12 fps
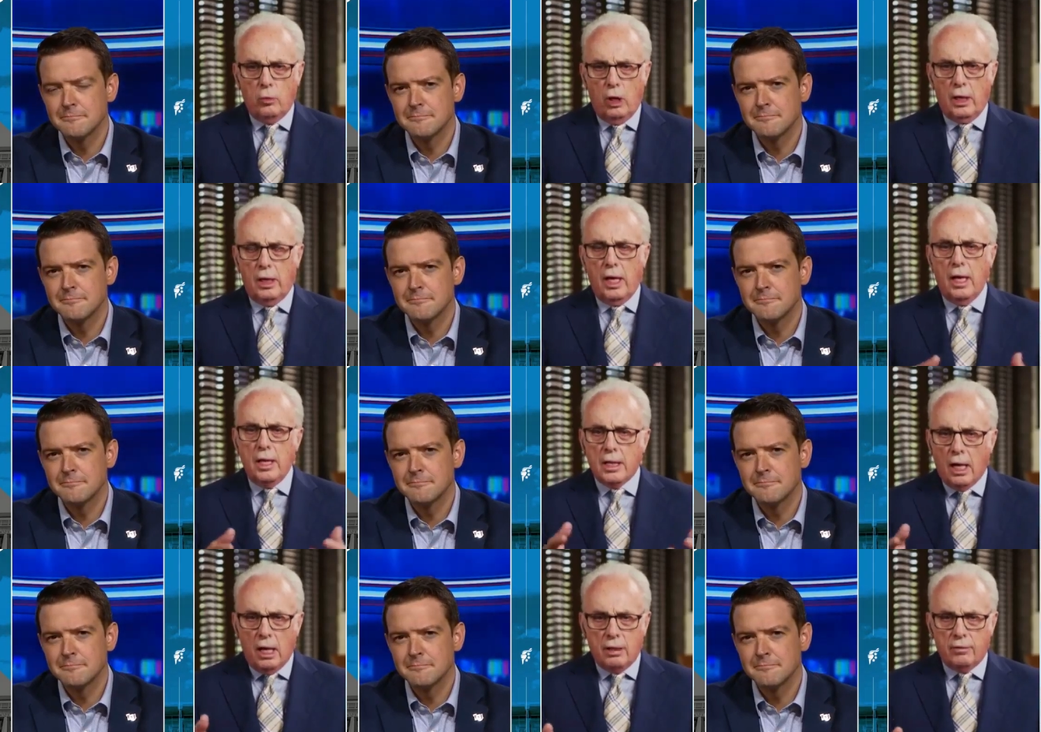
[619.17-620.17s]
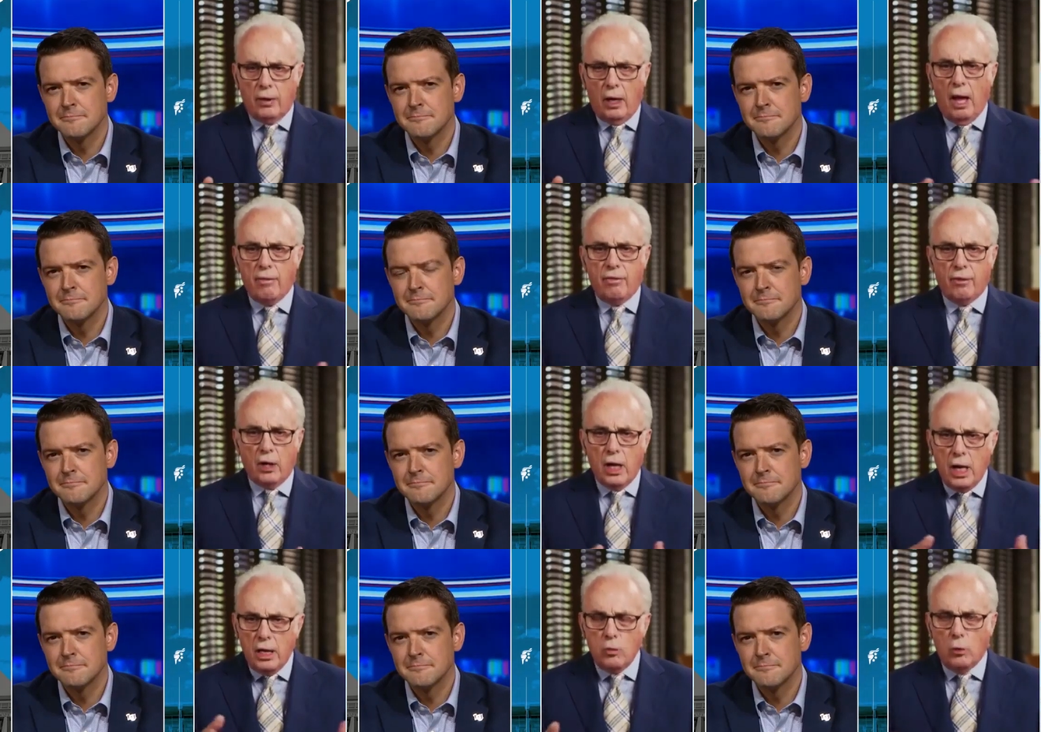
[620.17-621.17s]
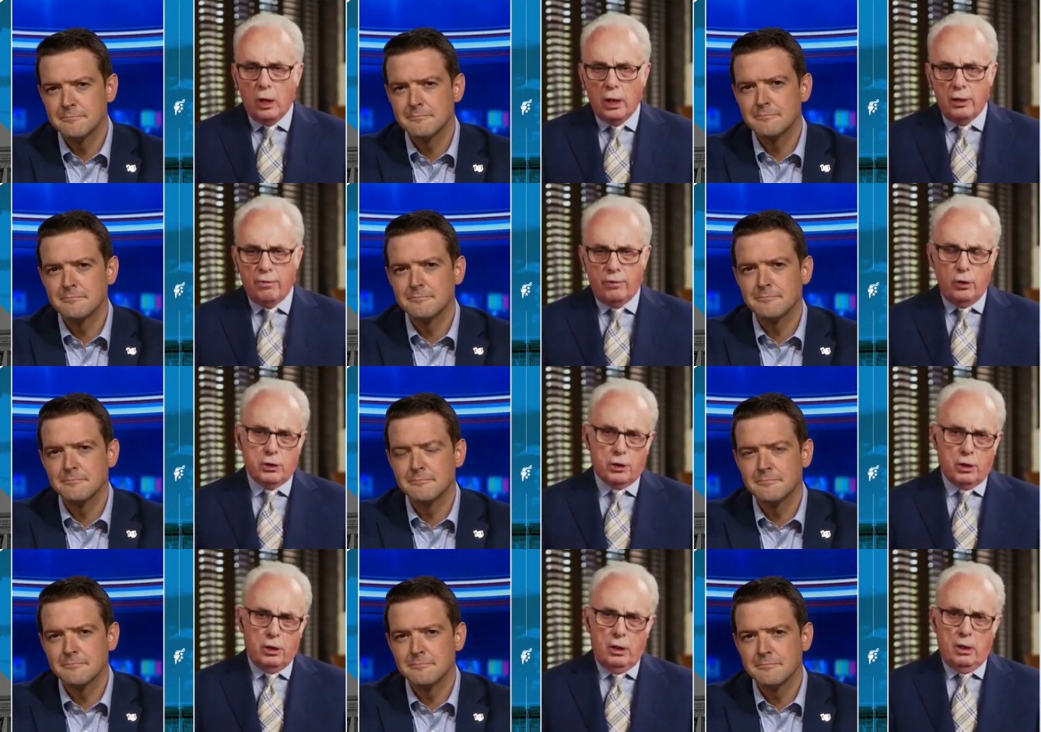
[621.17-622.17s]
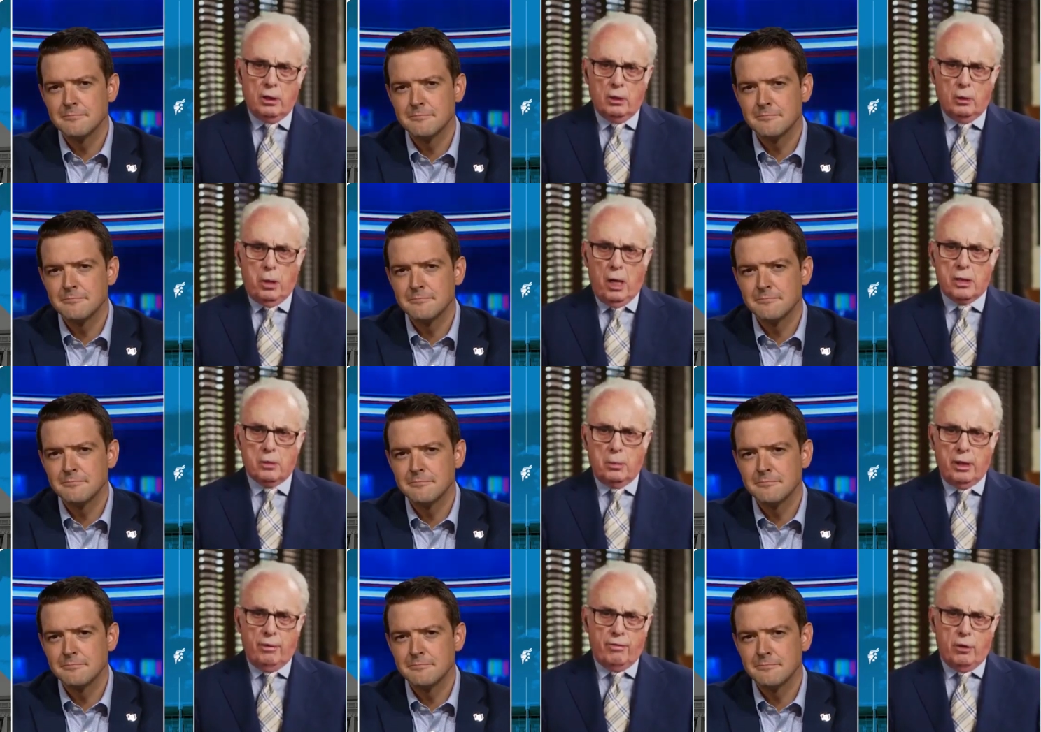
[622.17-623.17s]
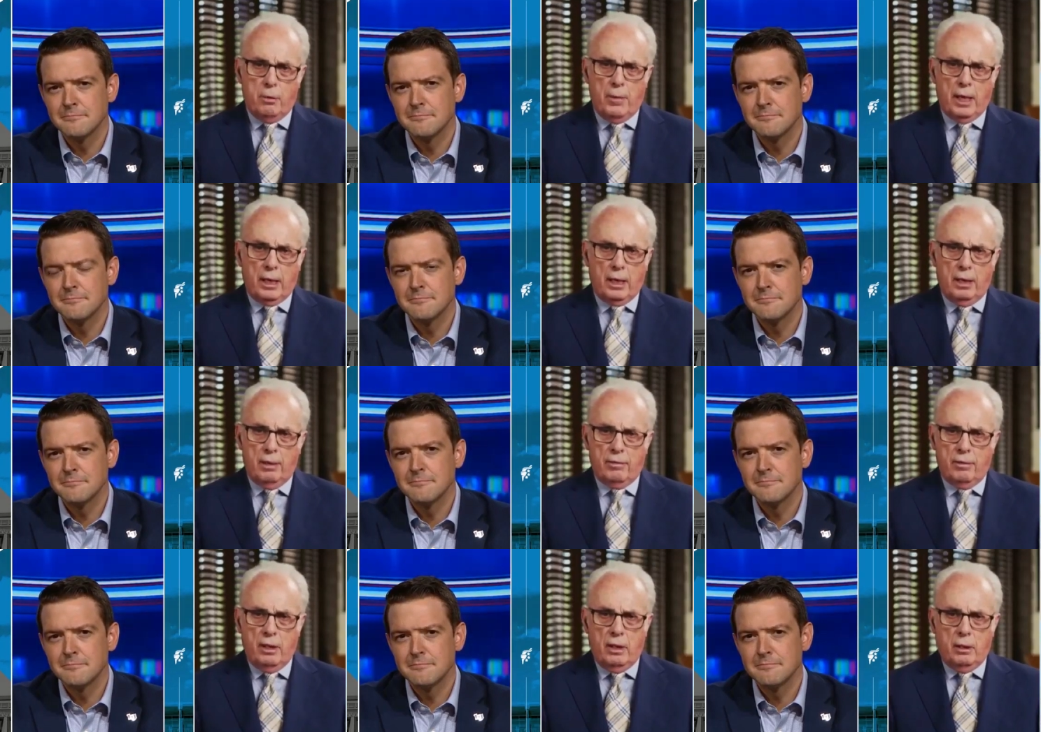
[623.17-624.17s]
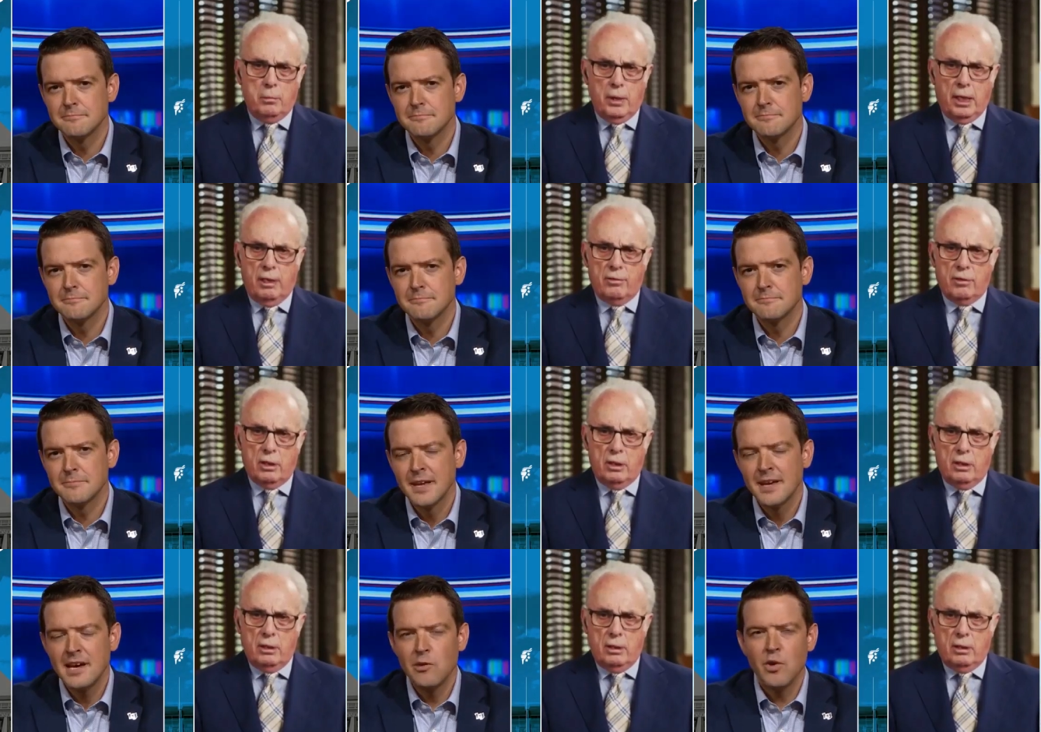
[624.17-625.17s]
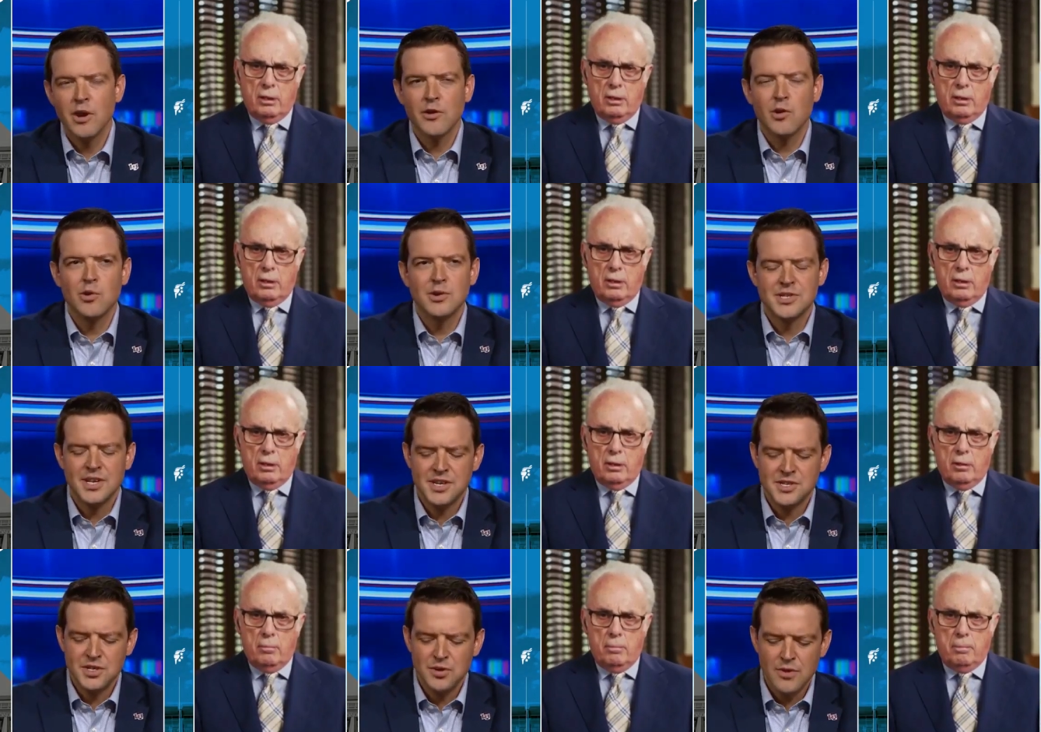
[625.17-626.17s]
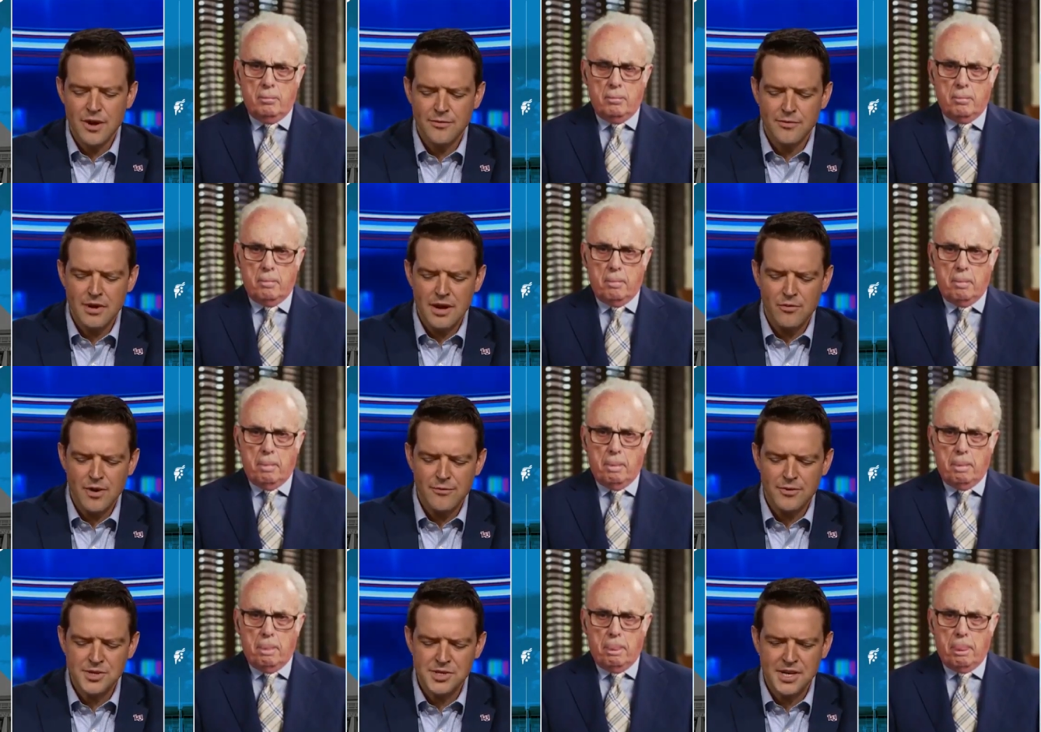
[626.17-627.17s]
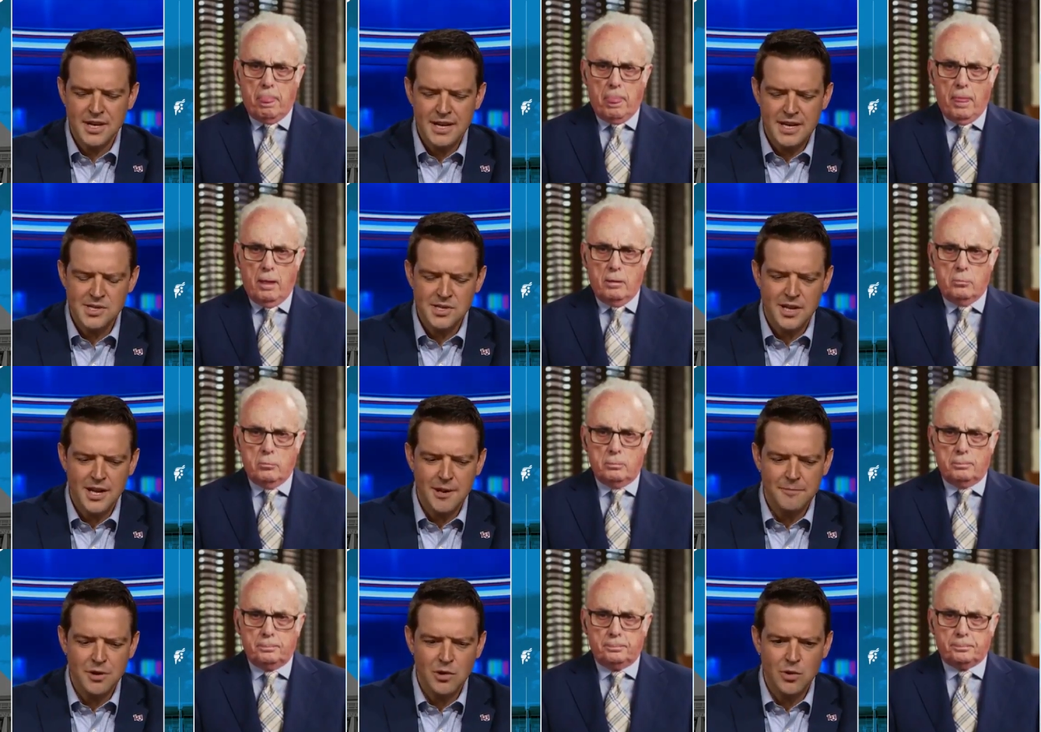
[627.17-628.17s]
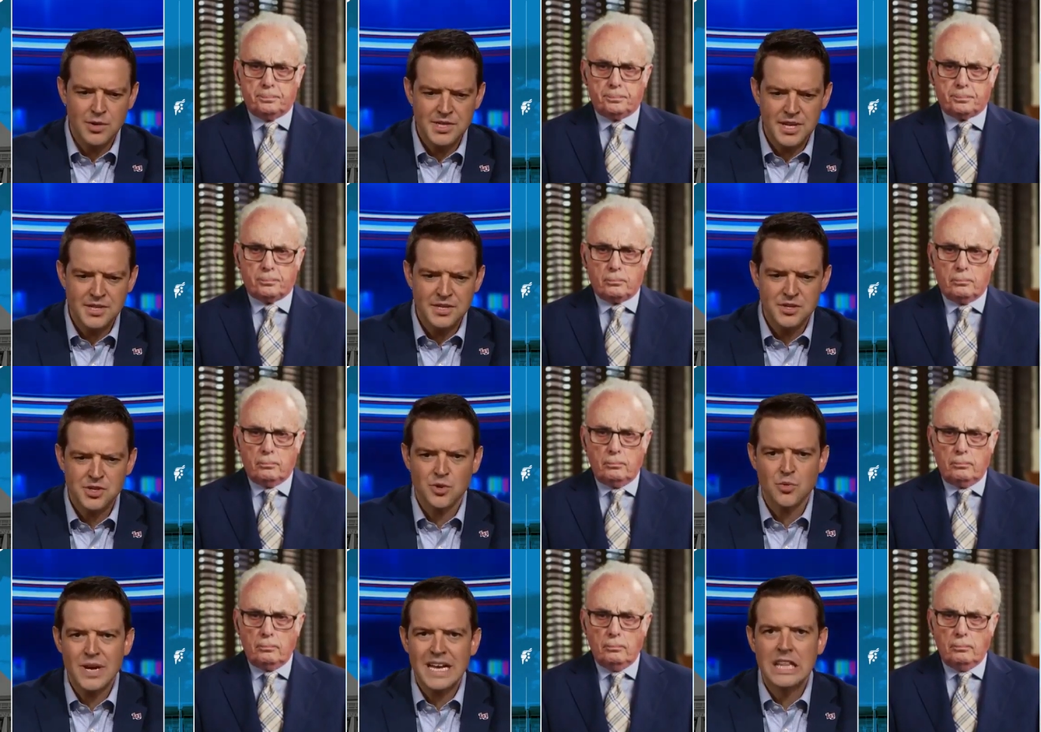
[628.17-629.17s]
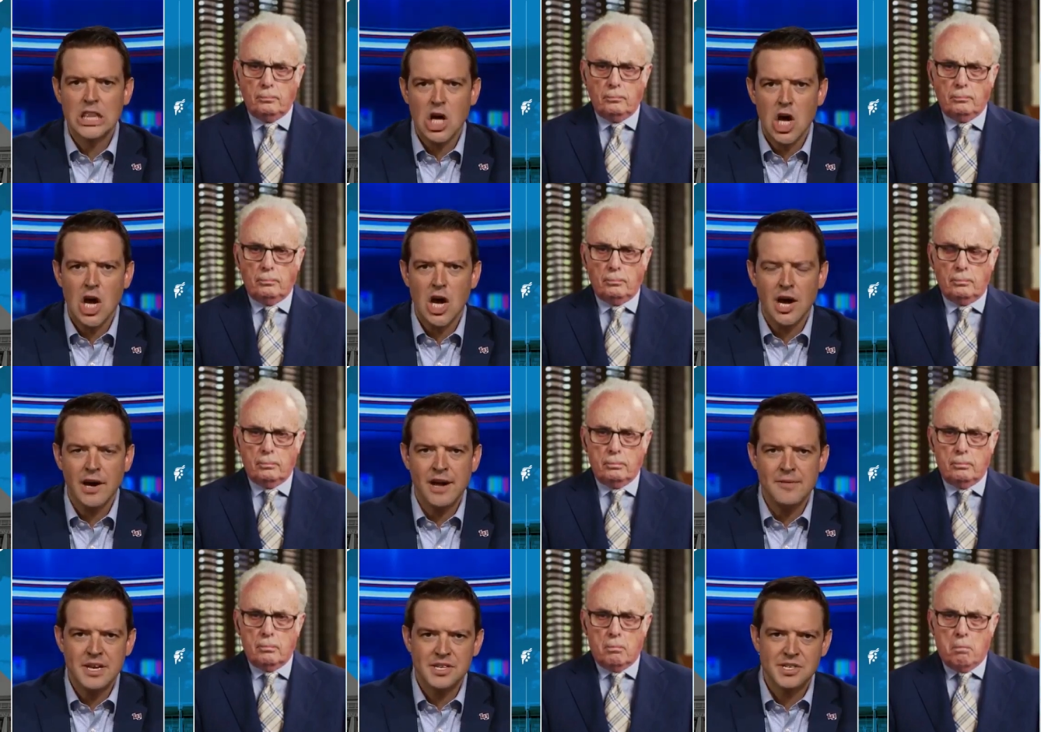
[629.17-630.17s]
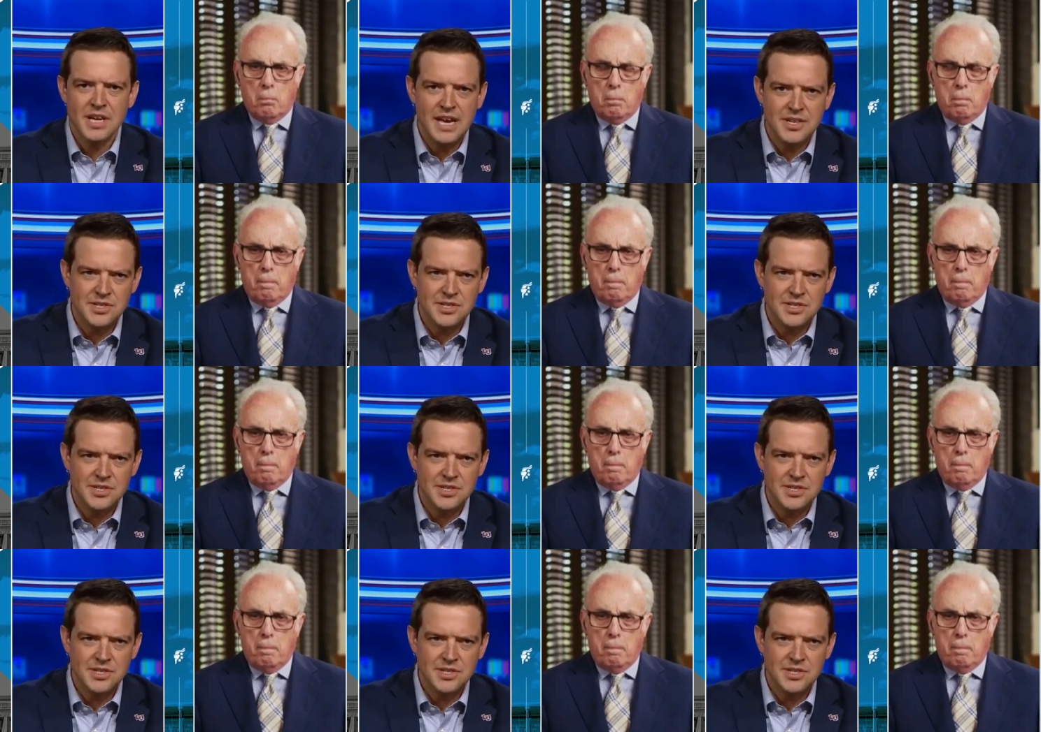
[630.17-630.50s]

Speaker 1: any kind of life for anyone in the future could possibly affirm that kind of behavior. And
Speaker 2: one of the core tenets, and you ref, uh, reference uh, Islam, the core tenets in Sharia law, I mean, it's, it's